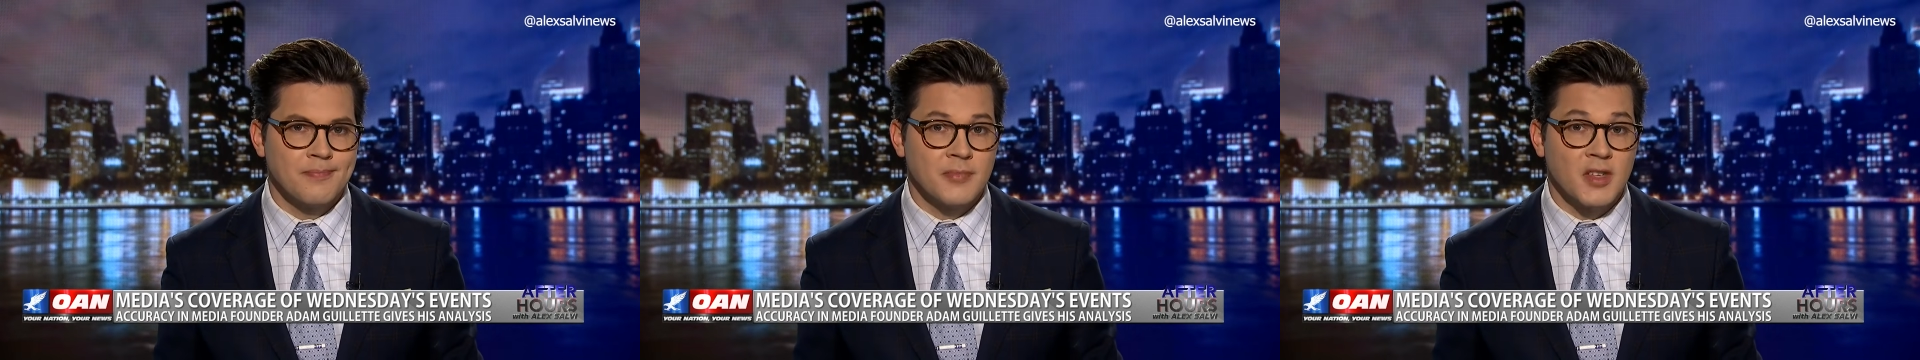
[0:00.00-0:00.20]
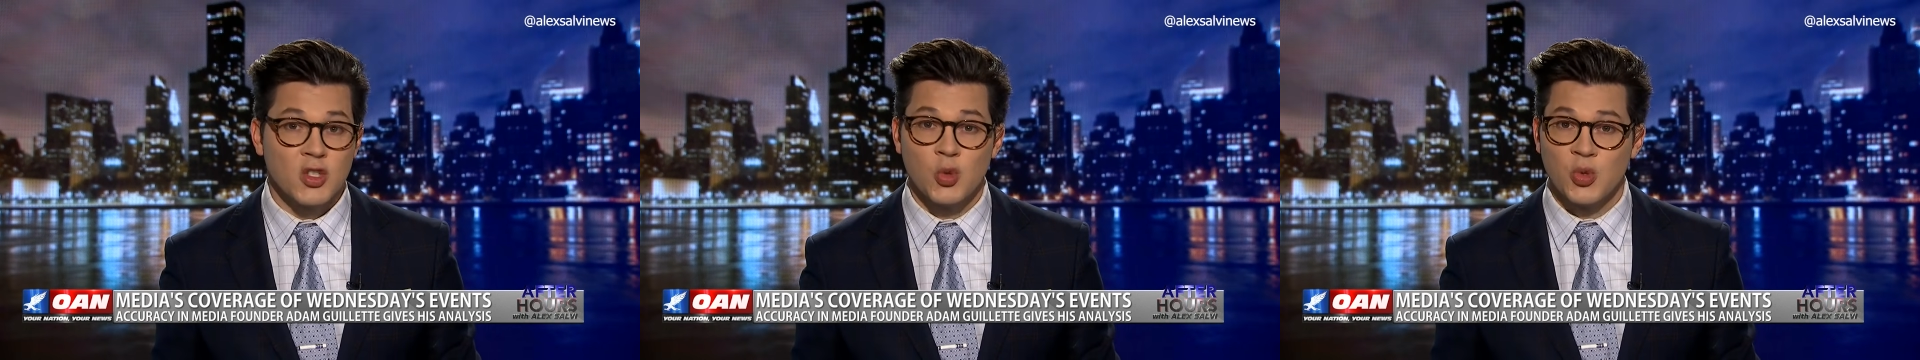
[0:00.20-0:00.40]

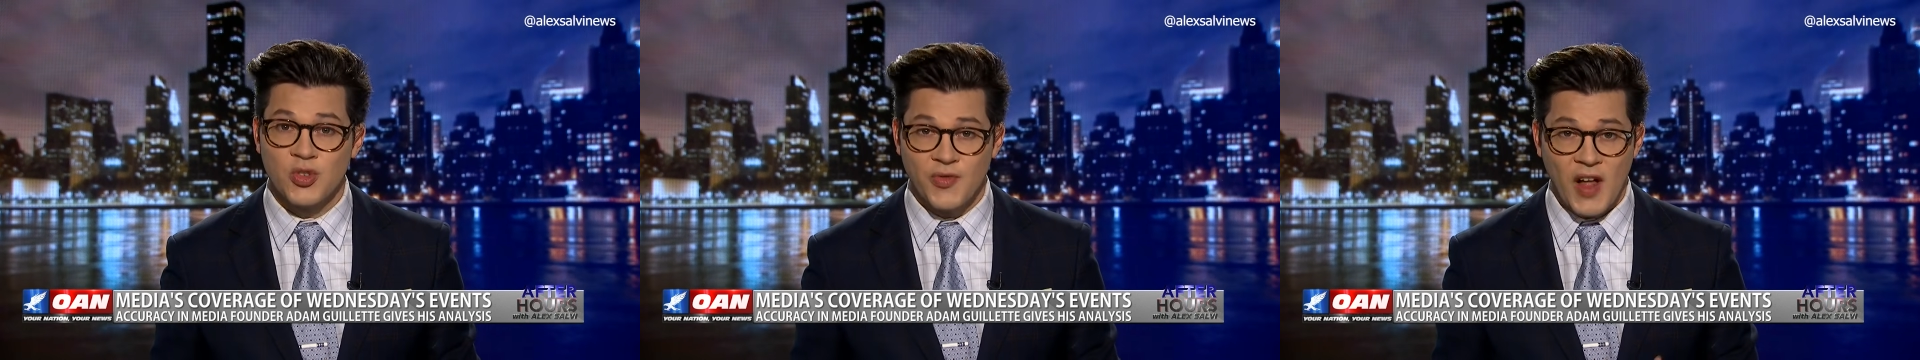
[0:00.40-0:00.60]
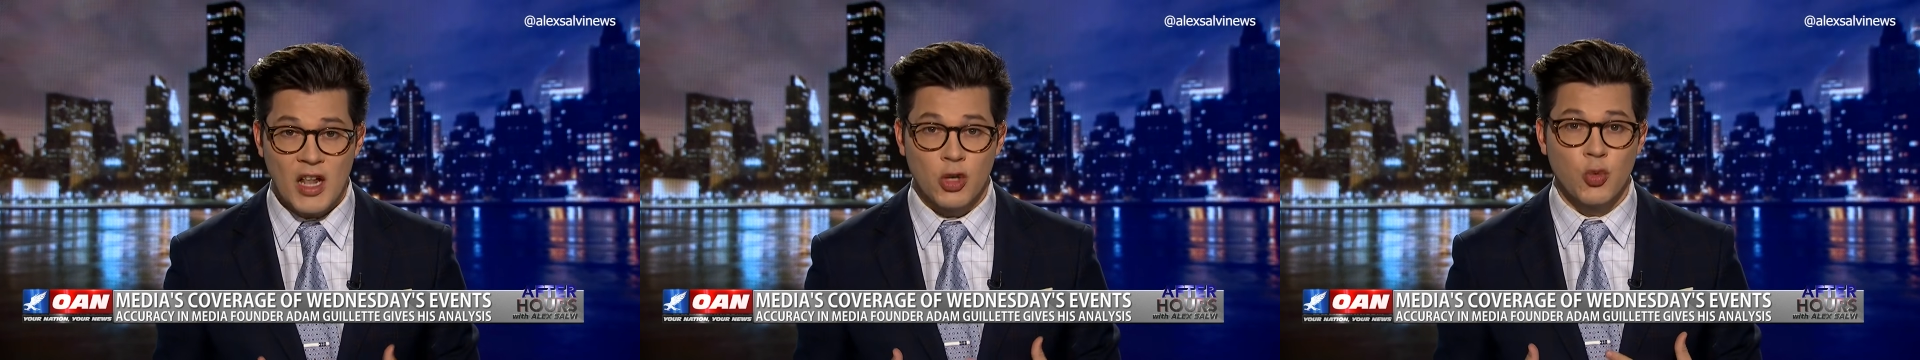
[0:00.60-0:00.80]
This was
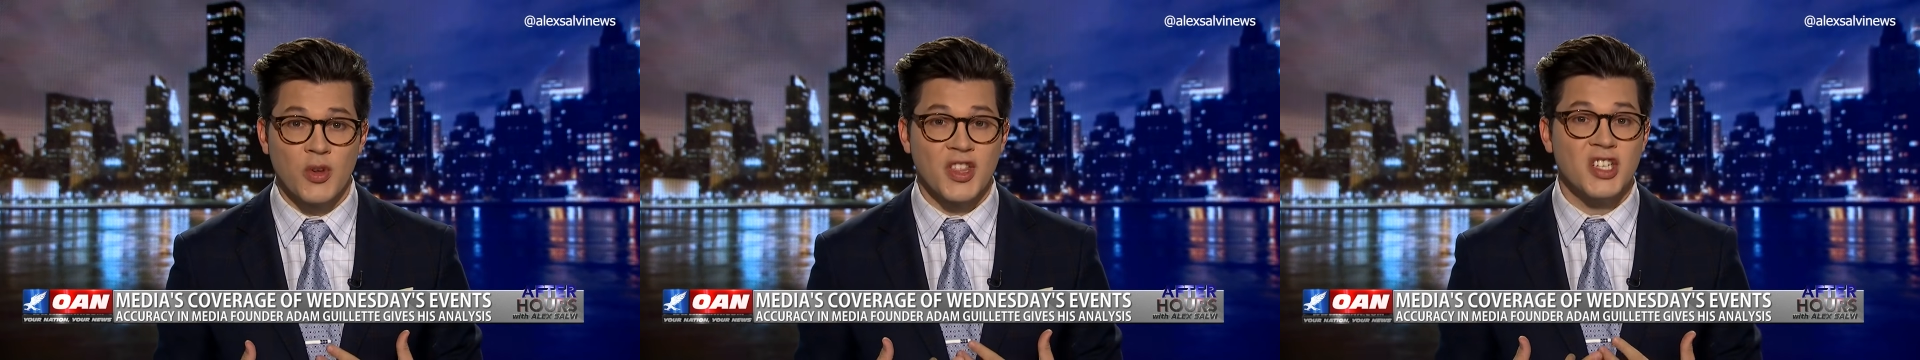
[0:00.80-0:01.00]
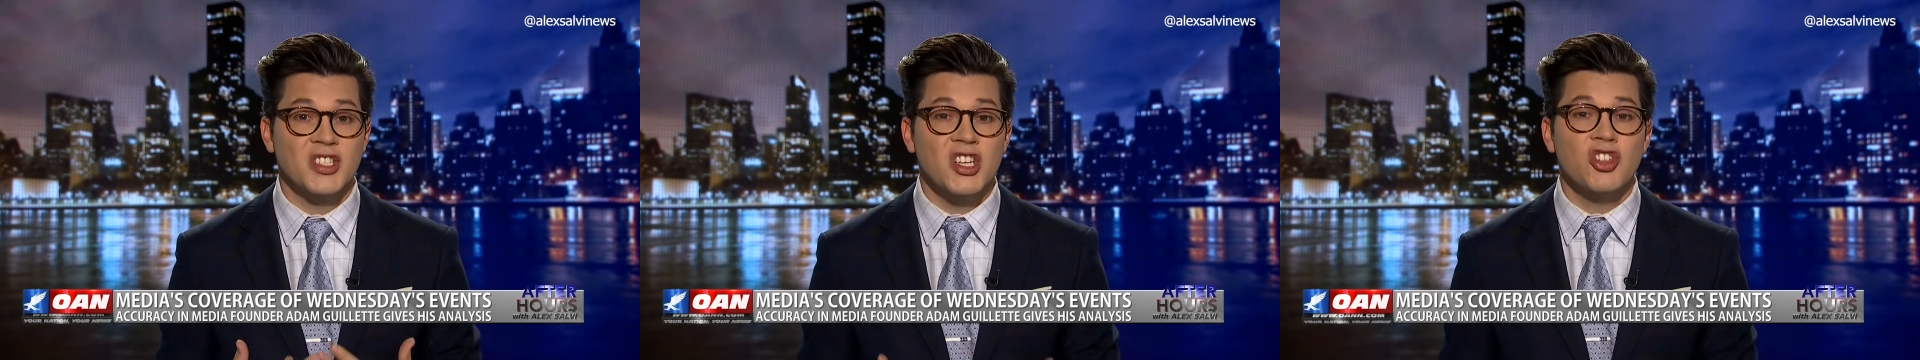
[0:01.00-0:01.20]
followed with
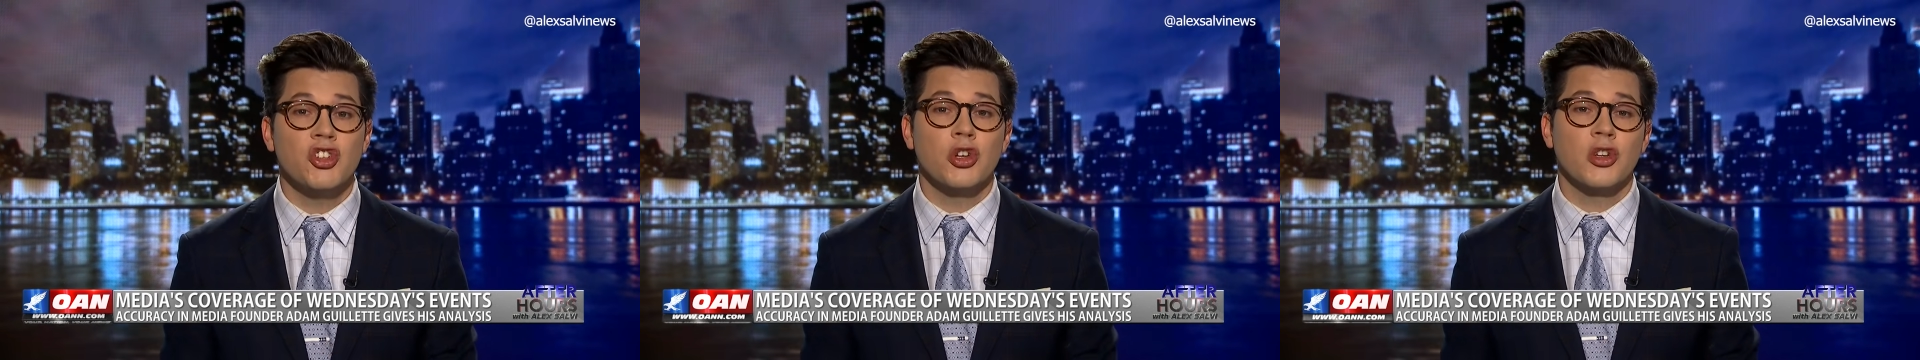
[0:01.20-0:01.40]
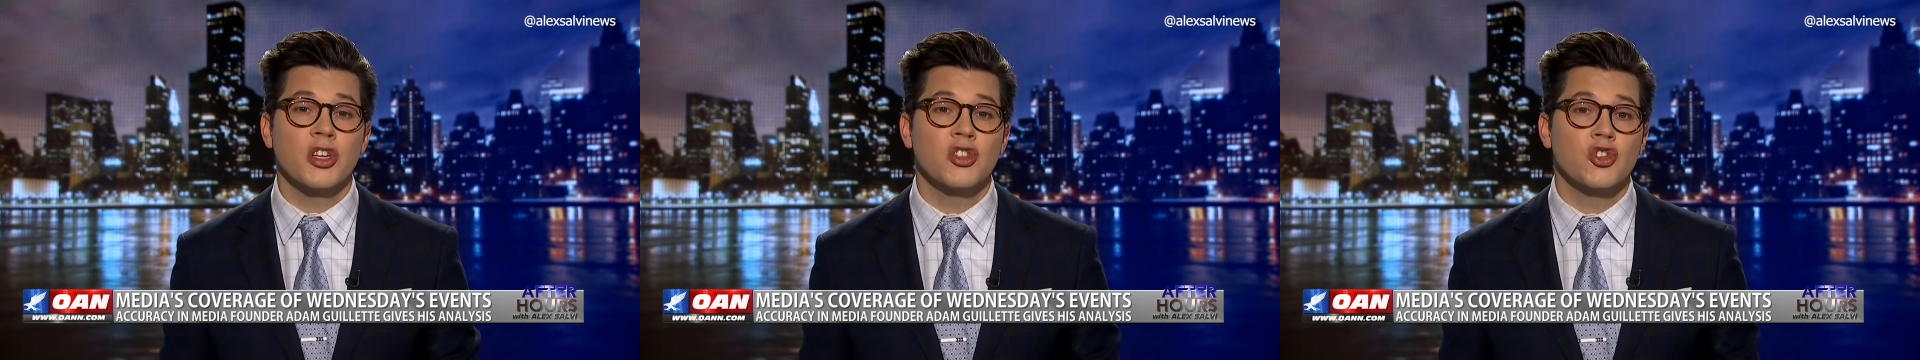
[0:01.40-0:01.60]

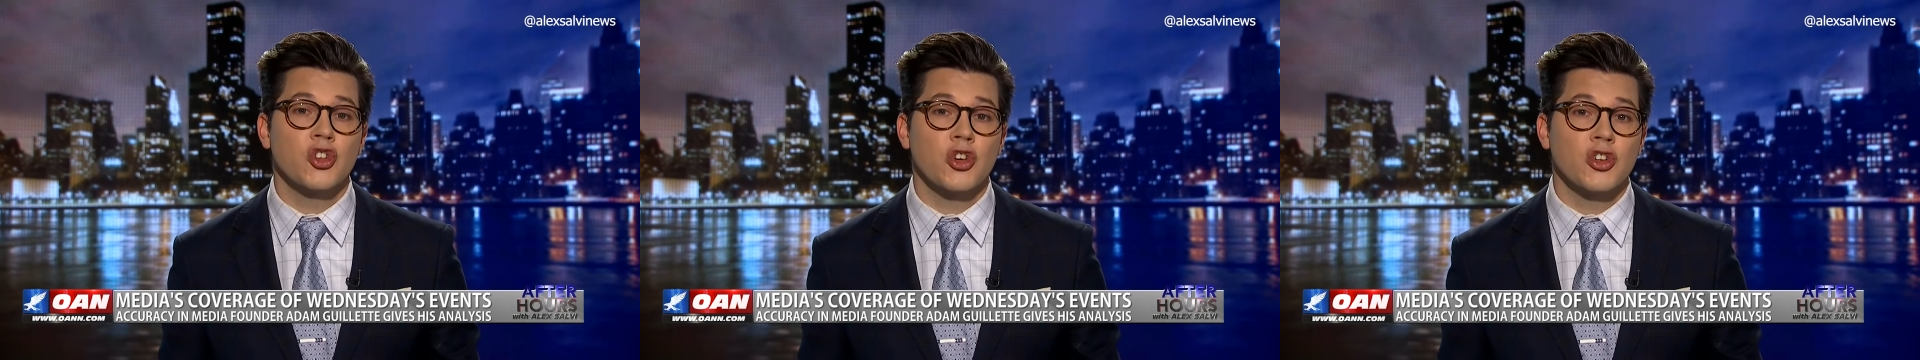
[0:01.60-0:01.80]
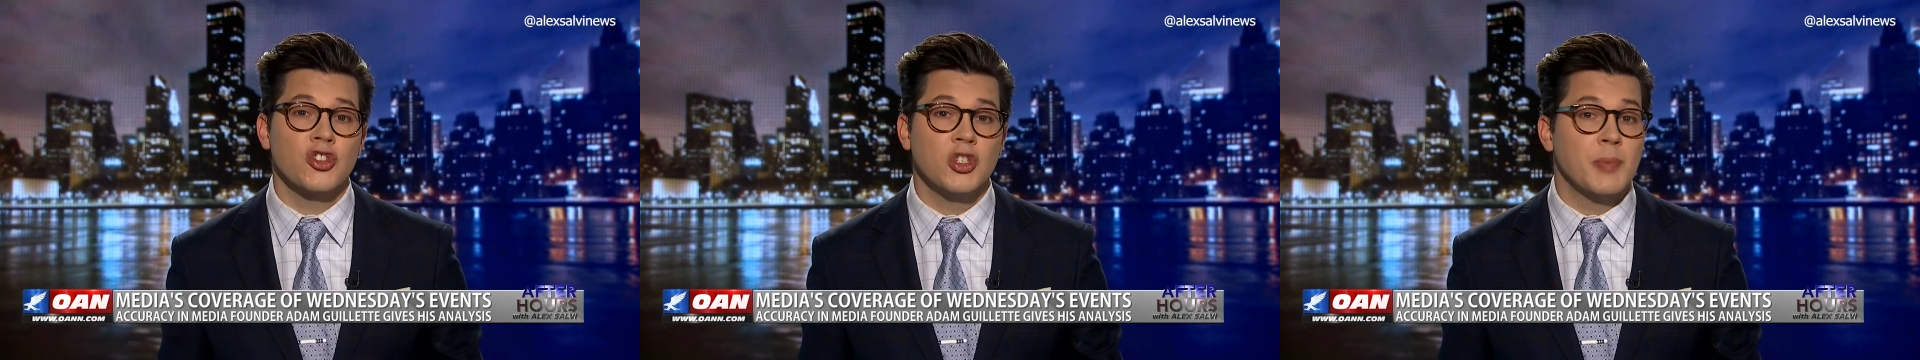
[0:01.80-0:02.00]
additional
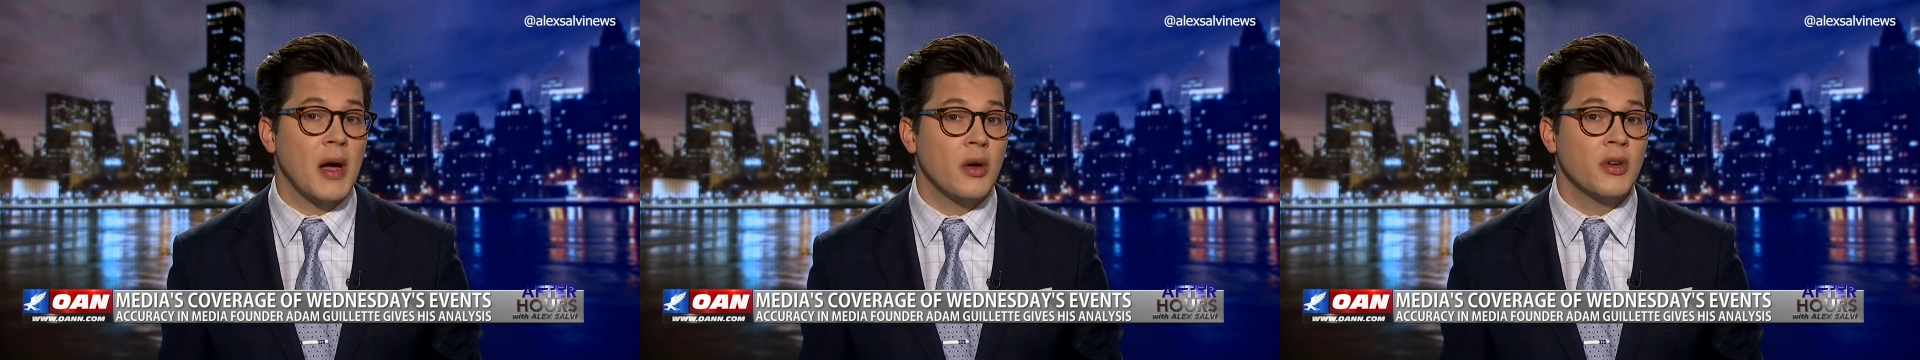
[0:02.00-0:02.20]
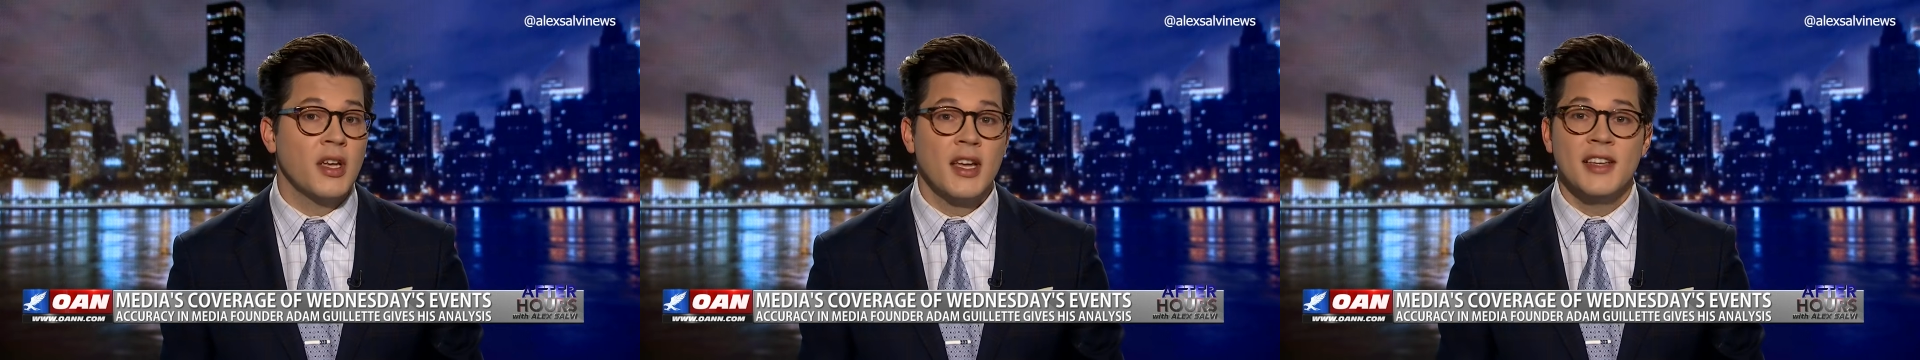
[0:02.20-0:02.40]
concerns about